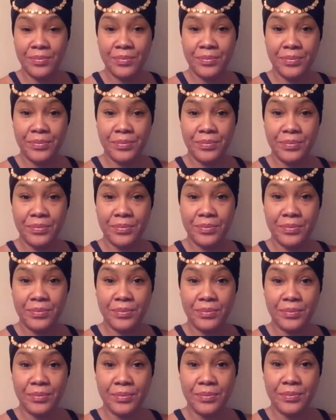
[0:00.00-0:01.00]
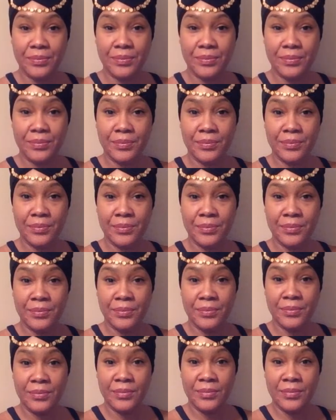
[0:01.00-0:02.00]

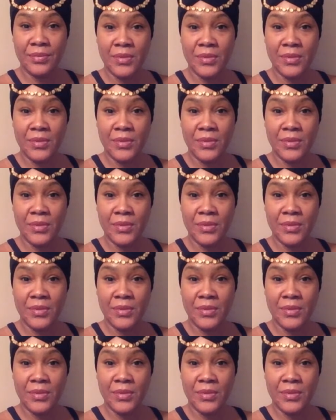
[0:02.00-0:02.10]
Nothing is said.